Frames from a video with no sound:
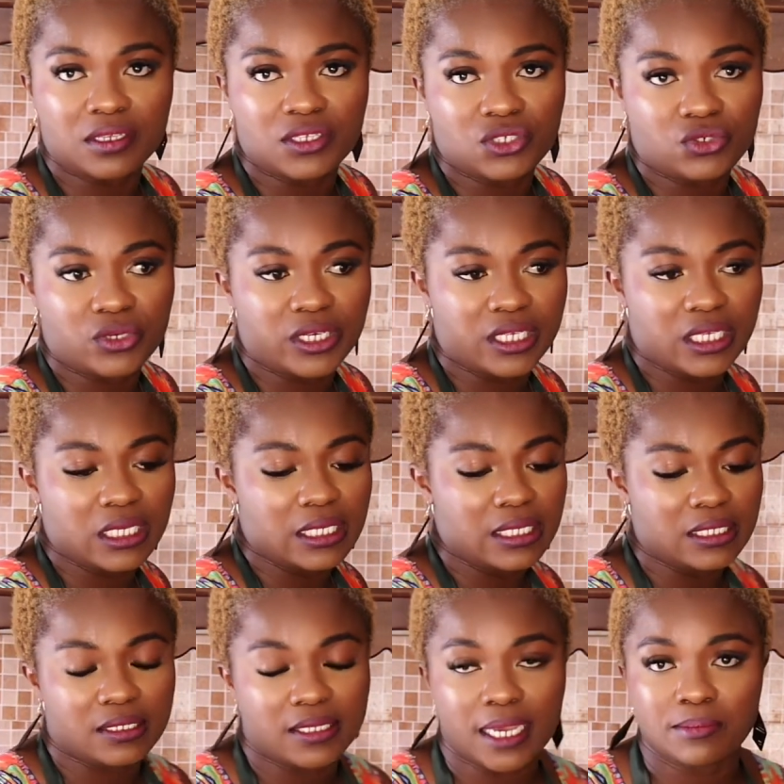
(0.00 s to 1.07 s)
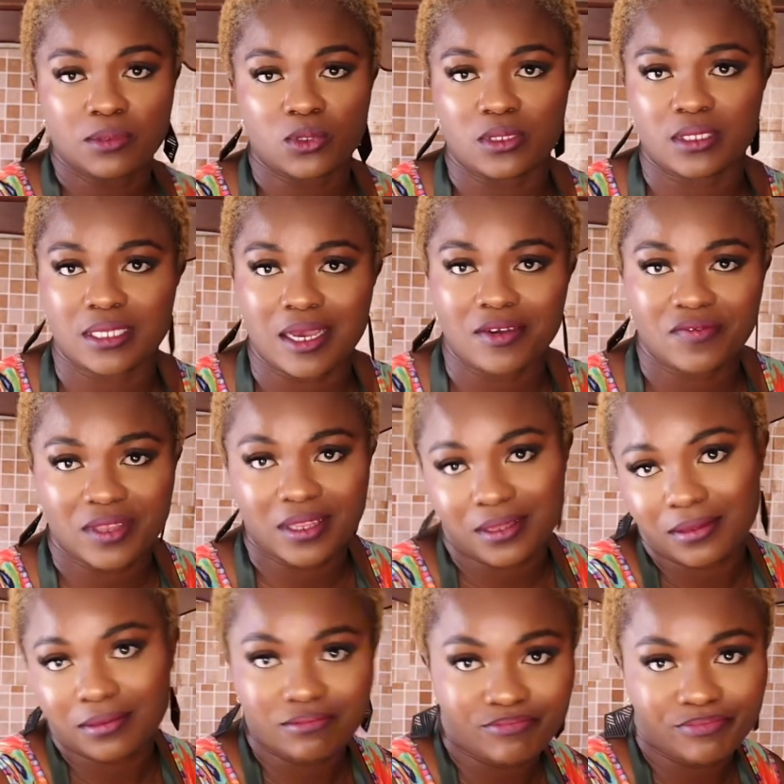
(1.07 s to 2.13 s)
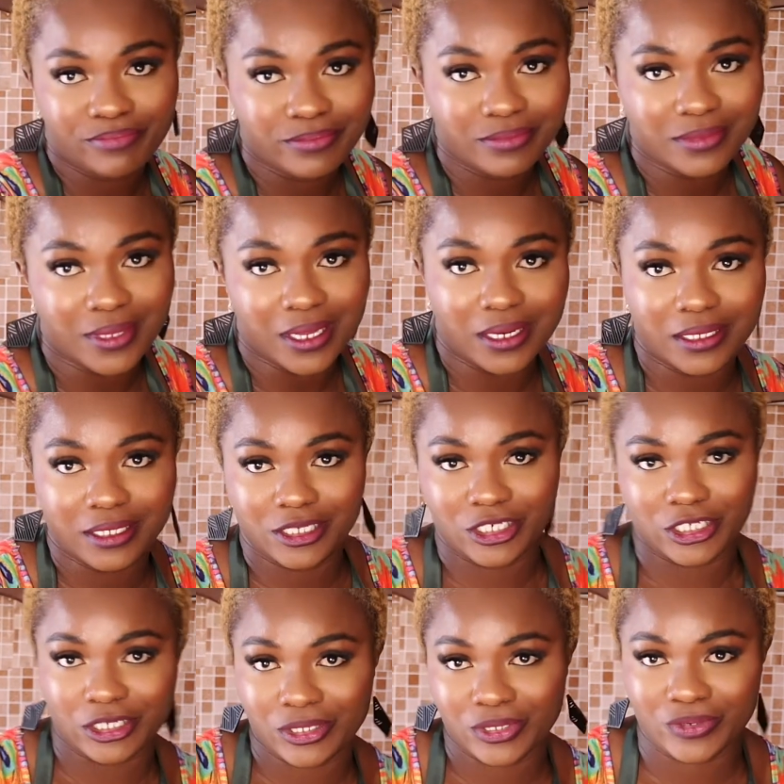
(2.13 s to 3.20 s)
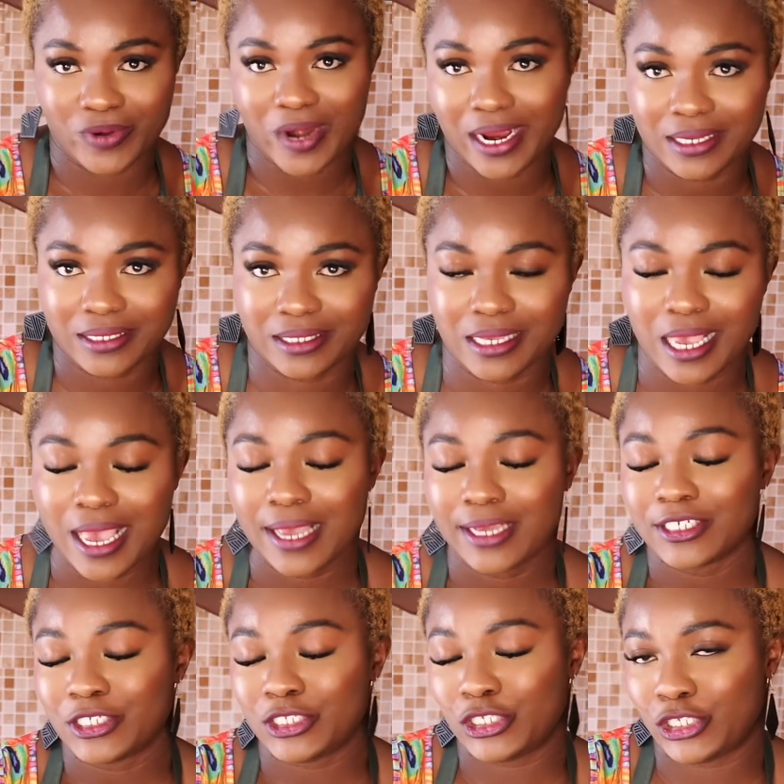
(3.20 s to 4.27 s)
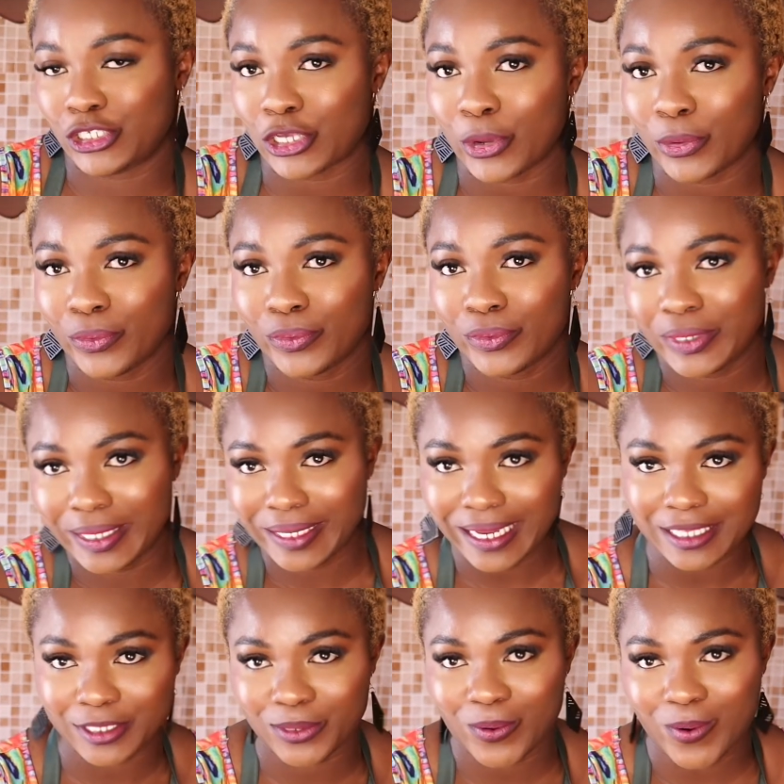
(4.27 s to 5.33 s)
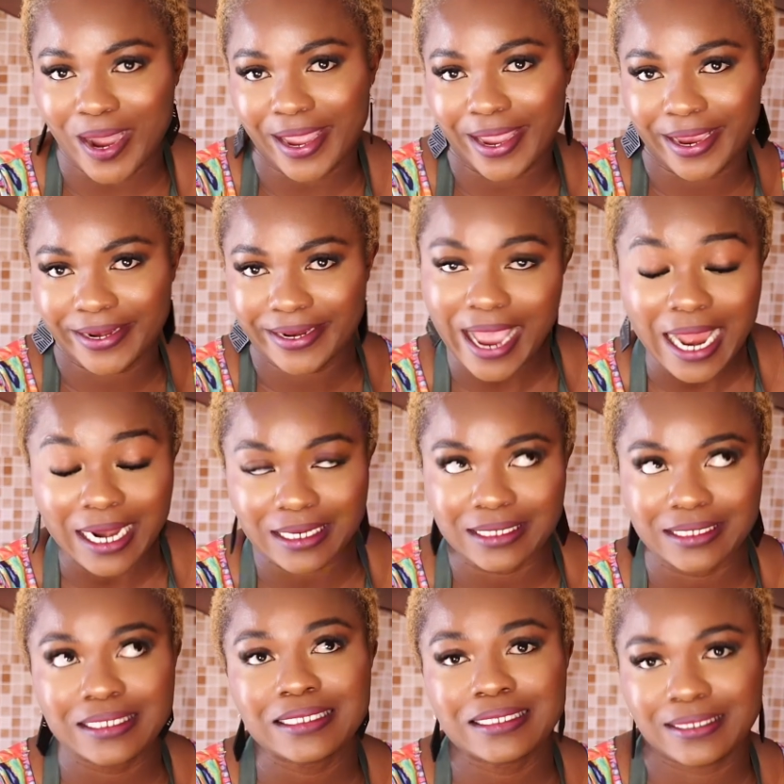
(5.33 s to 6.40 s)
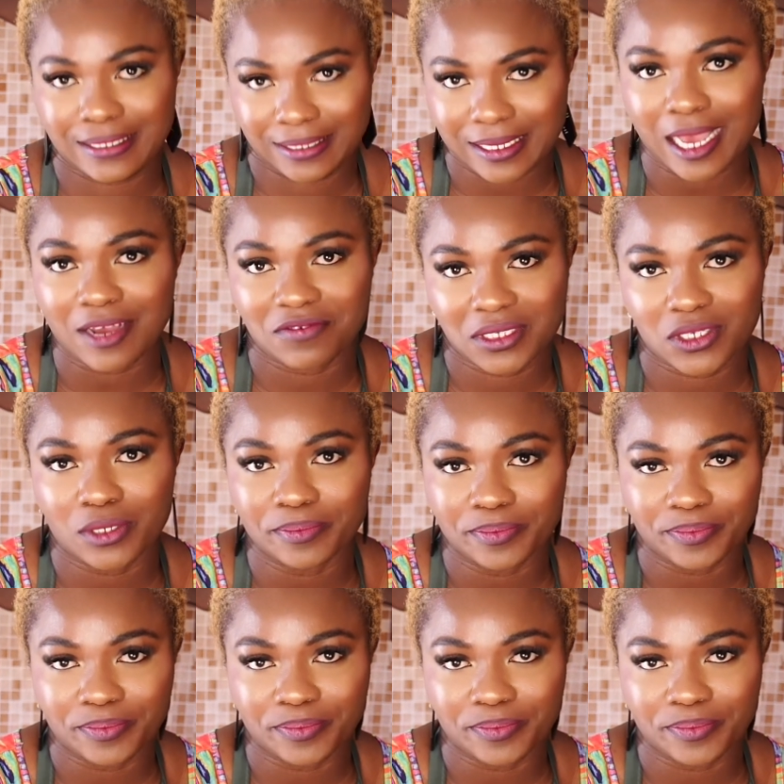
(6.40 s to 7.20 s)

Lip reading: is ready. It's time to serve the delicious rice. So let's go ahead and serve some.